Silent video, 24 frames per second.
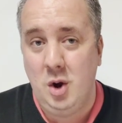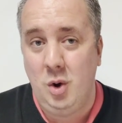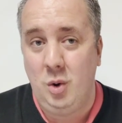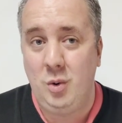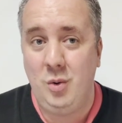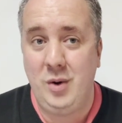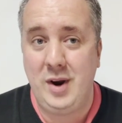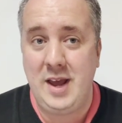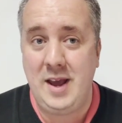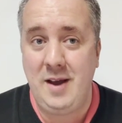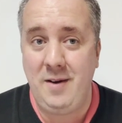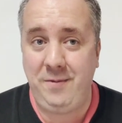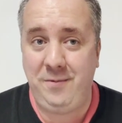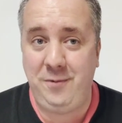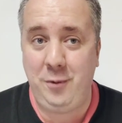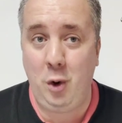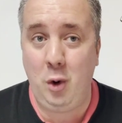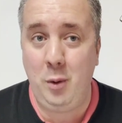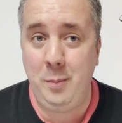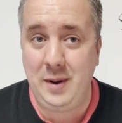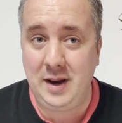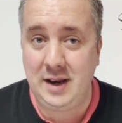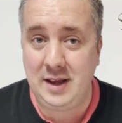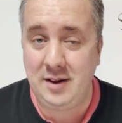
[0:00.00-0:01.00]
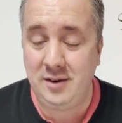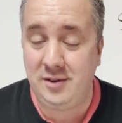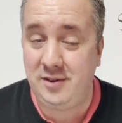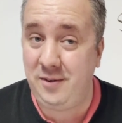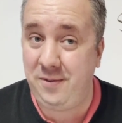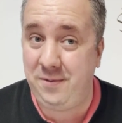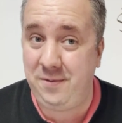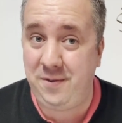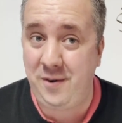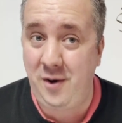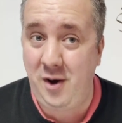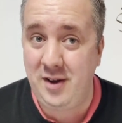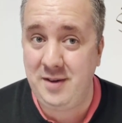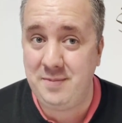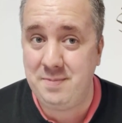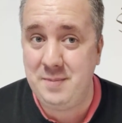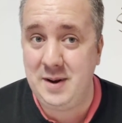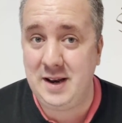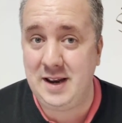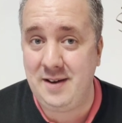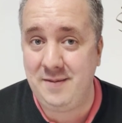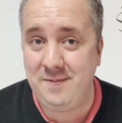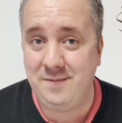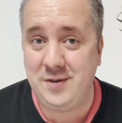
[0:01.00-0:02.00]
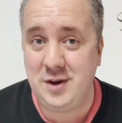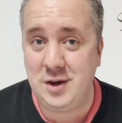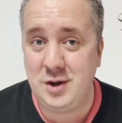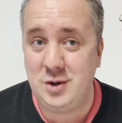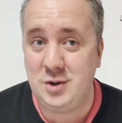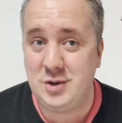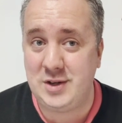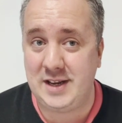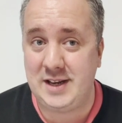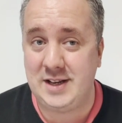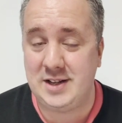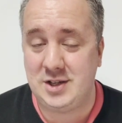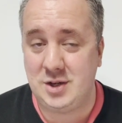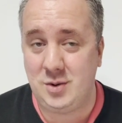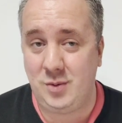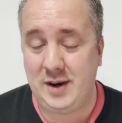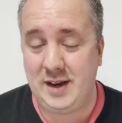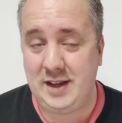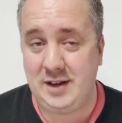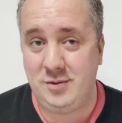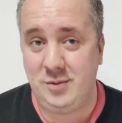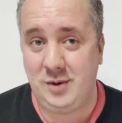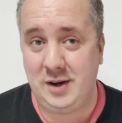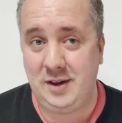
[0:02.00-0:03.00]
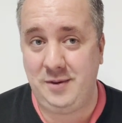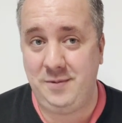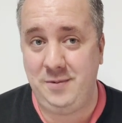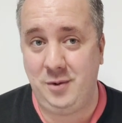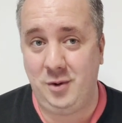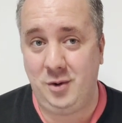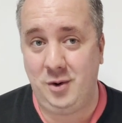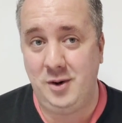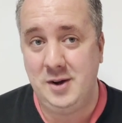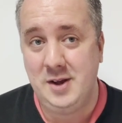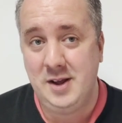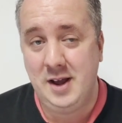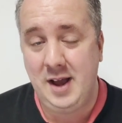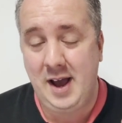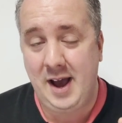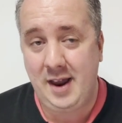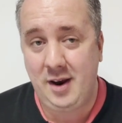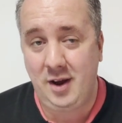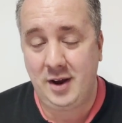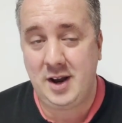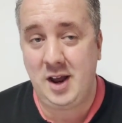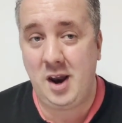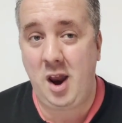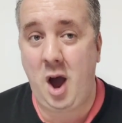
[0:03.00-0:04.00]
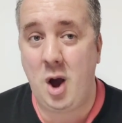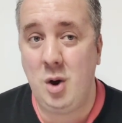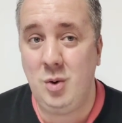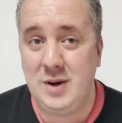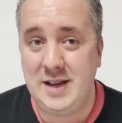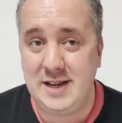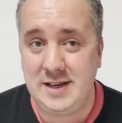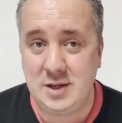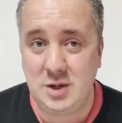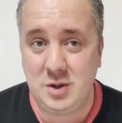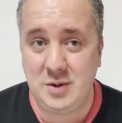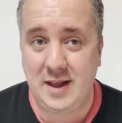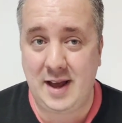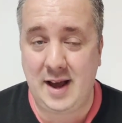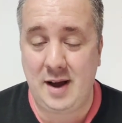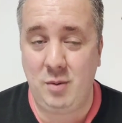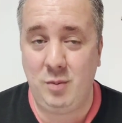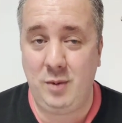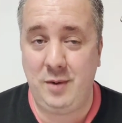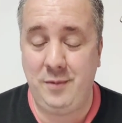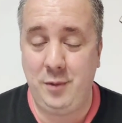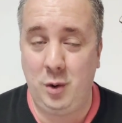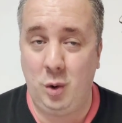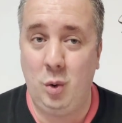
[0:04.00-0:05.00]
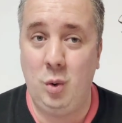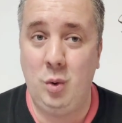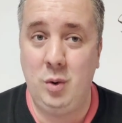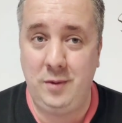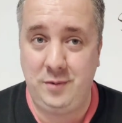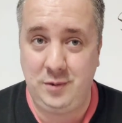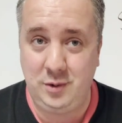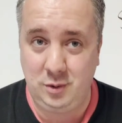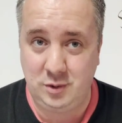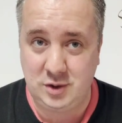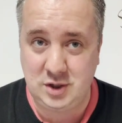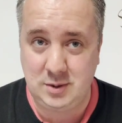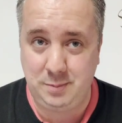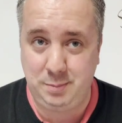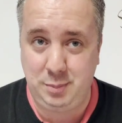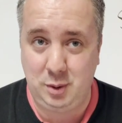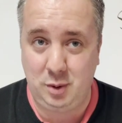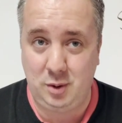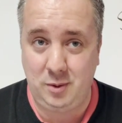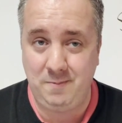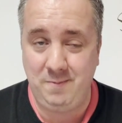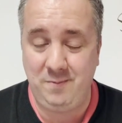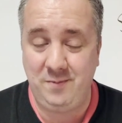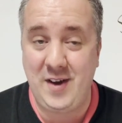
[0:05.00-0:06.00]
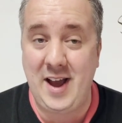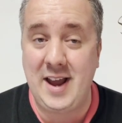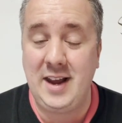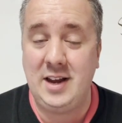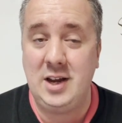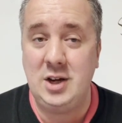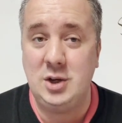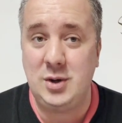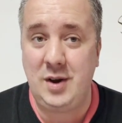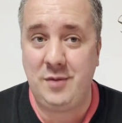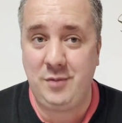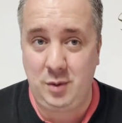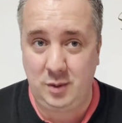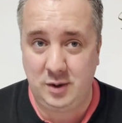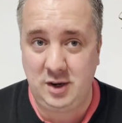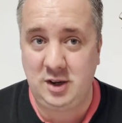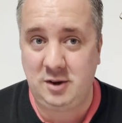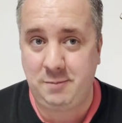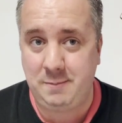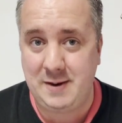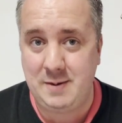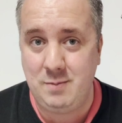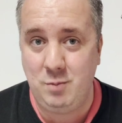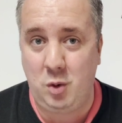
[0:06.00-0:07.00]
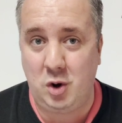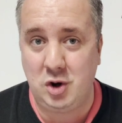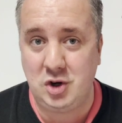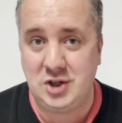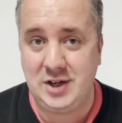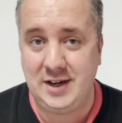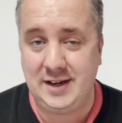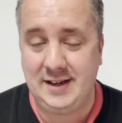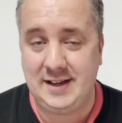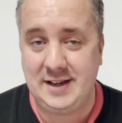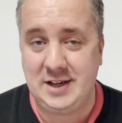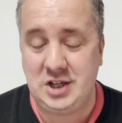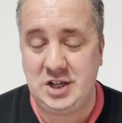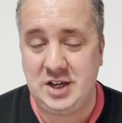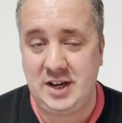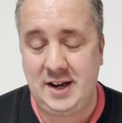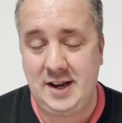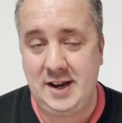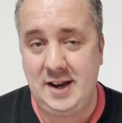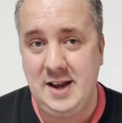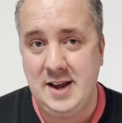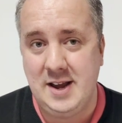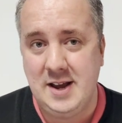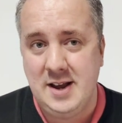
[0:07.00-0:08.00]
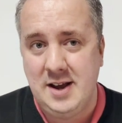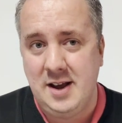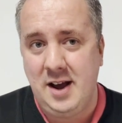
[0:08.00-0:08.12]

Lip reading: We want to hit 4 million to 5 million views in 2024. And I can only do that with all of your support. Thank you to everyone that's been watching this year.